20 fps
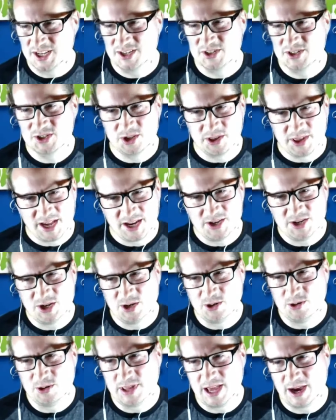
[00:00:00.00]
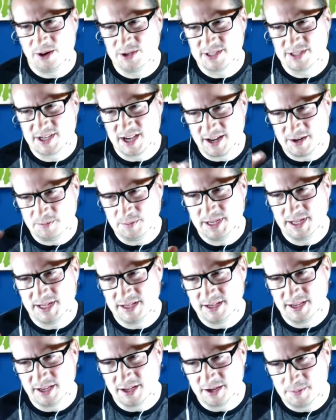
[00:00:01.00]
So they knew that was kind of
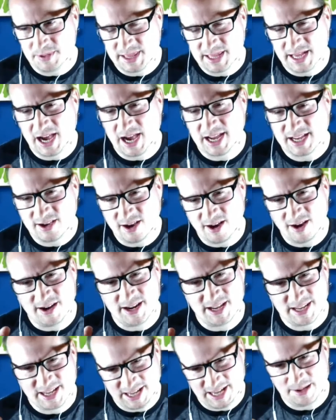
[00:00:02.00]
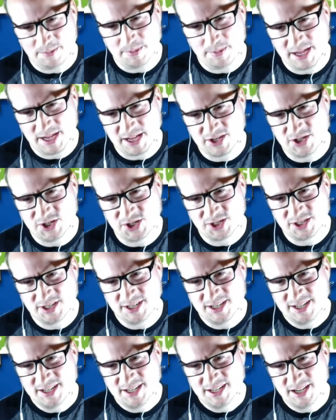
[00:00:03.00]
going to be the iconic image
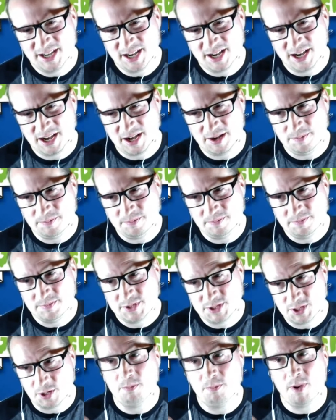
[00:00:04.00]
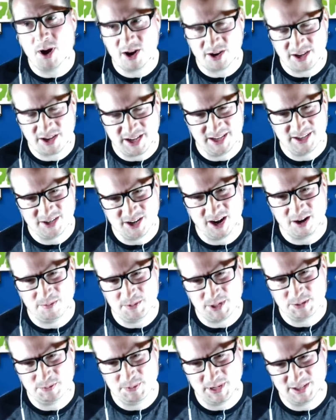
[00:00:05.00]
to market Garbage
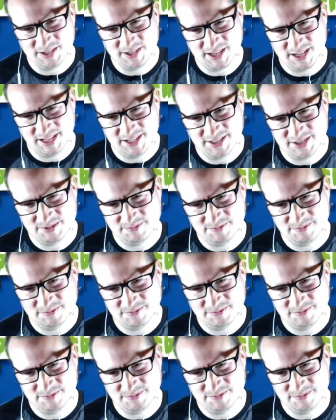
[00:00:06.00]
Pail Kids.